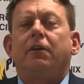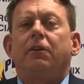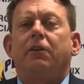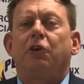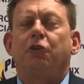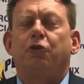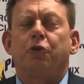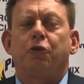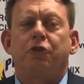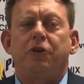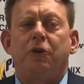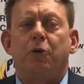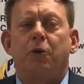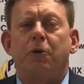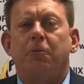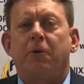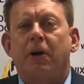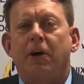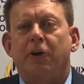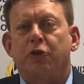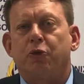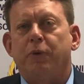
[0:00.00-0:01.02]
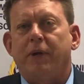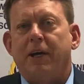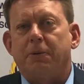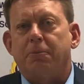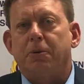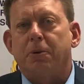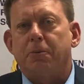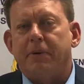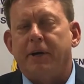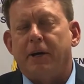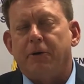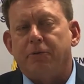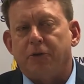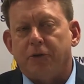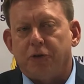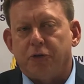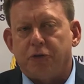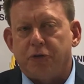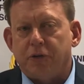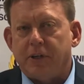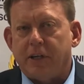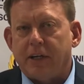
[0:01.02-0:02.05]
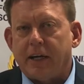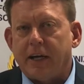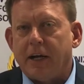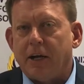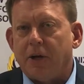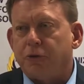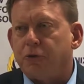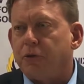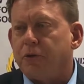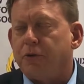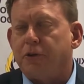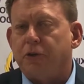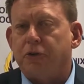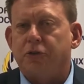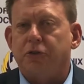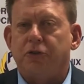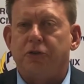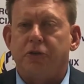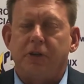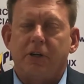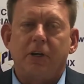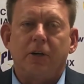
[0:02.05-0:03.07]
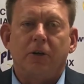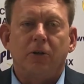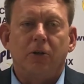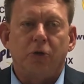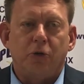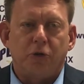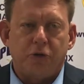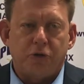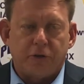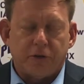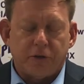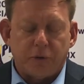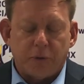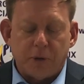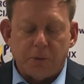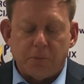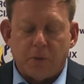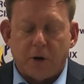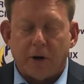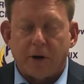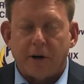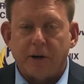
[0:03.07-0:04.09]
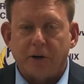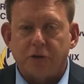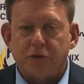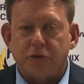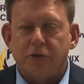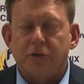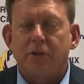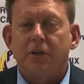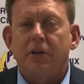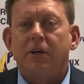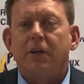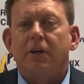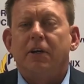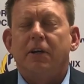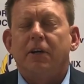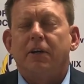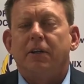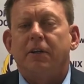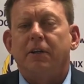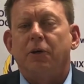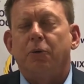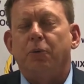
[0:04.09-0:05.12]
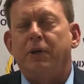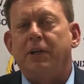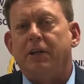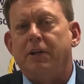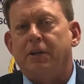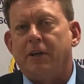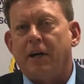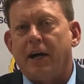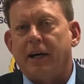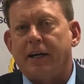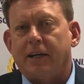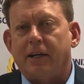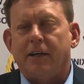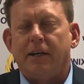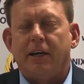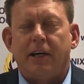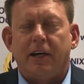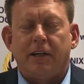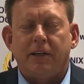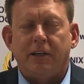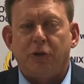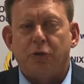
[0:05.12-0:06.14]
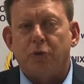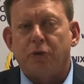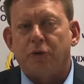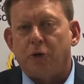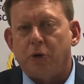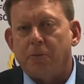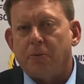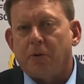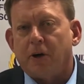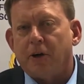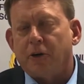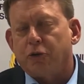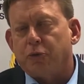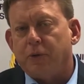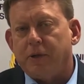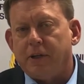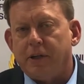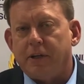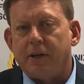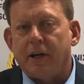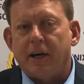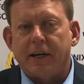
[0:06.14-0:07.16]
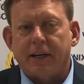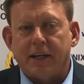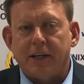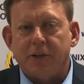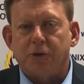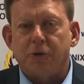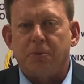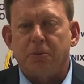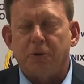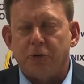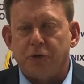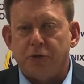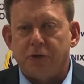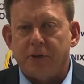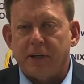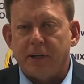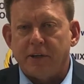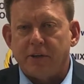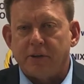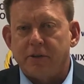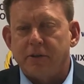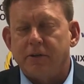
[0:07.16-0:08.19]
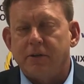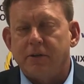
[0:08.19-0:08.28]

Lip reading: This was the remarks we had prepared for the City Council. This is the conclusion of the remarks that we did not, and these were the remarks we did not get to present,